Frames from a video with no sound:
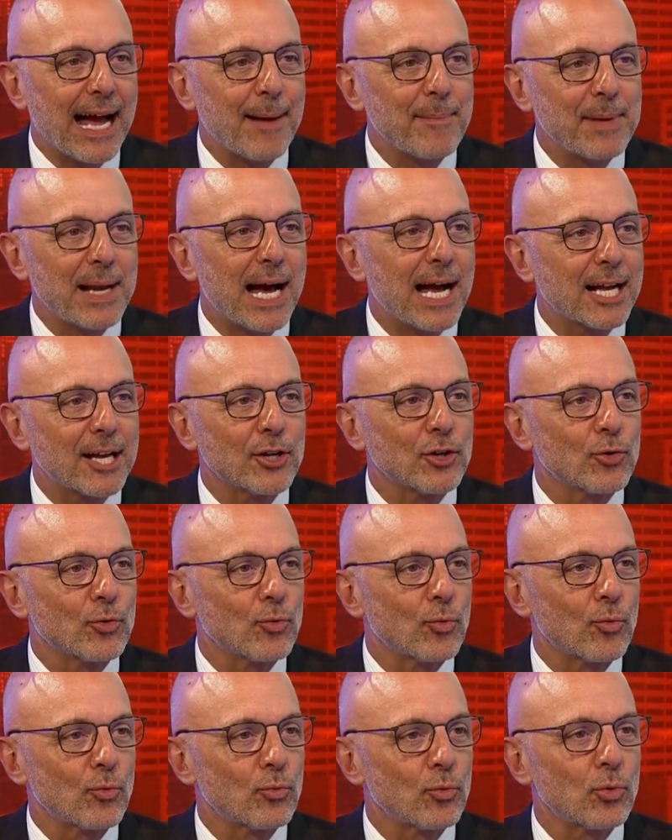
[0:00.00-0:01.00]
I'm not going
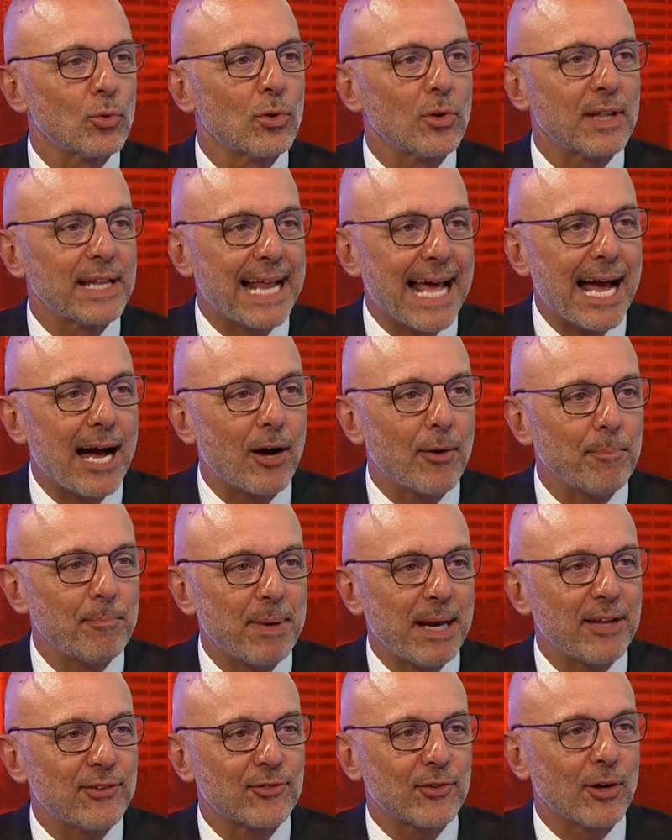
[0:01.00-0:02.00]
to rule it out
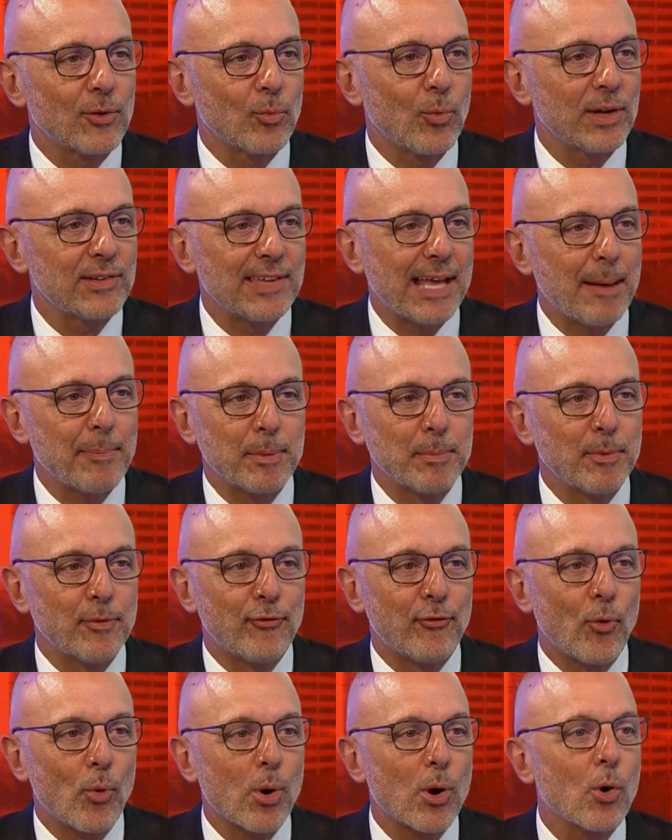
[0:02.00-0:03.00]
based on what's happened
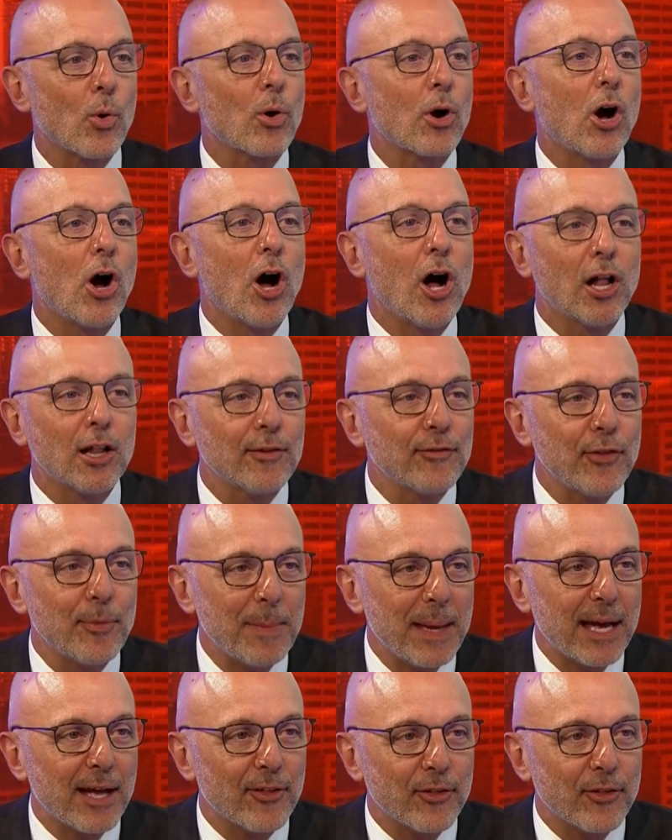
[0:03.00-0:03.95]
before or all of the